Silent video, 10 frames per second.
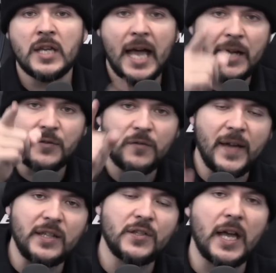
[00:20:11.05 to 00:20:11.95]
As
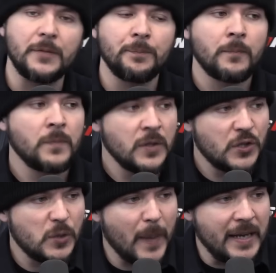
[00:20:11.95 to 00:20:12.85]
Vivek said,
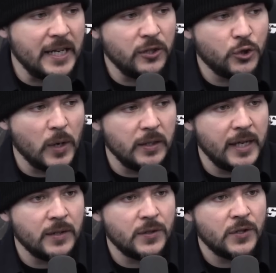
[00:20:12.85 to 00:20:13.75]
spending
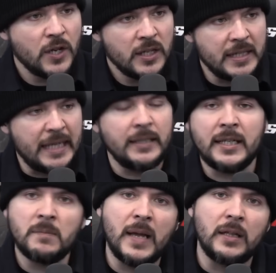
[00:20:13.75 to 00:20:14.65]
trillions,
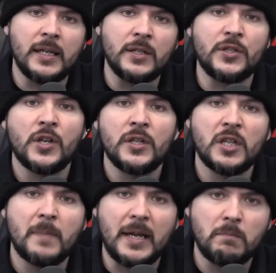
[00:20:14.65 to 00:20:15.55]
killing millions to
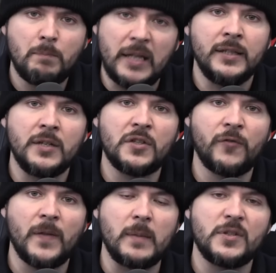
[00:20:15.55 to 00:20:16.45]
make billions
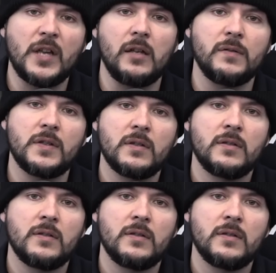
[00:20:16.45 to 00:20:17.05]
for themselves.